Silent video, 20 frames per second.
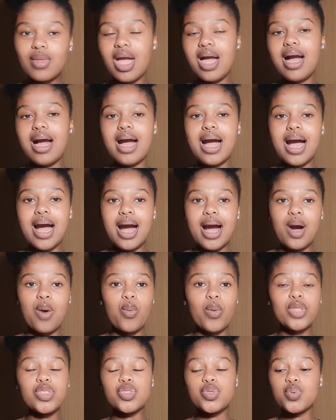
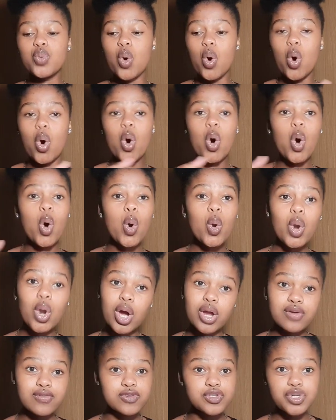went through a whole
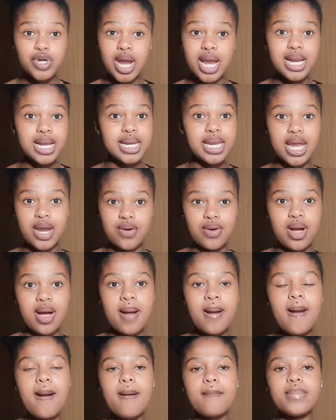lot of trial and error,
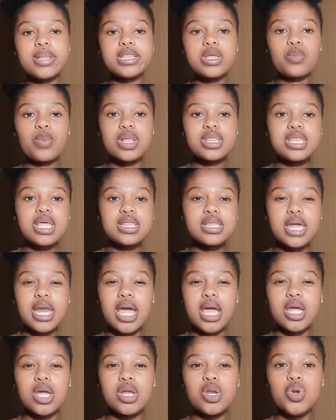but then one thing that
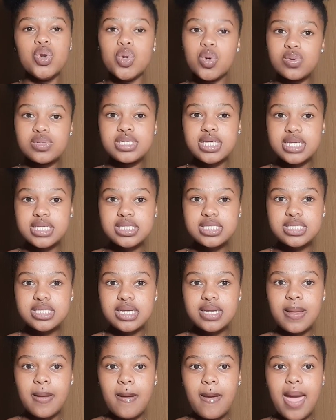I noticed,
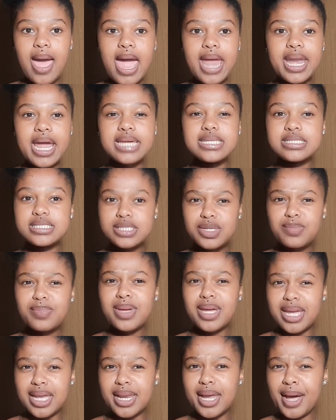and I still
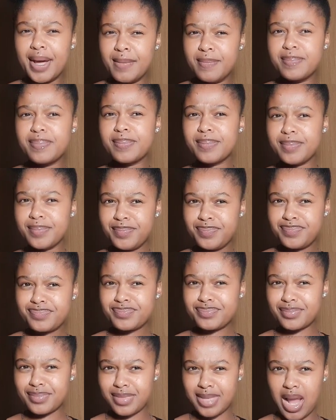pick it up
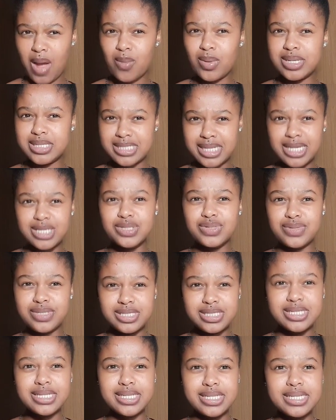nowadays
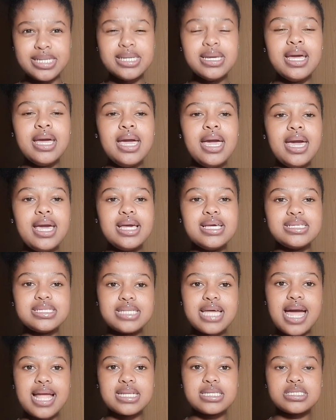recently, is
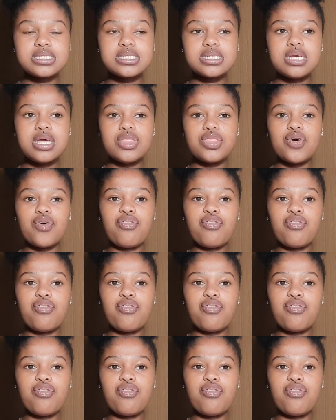that the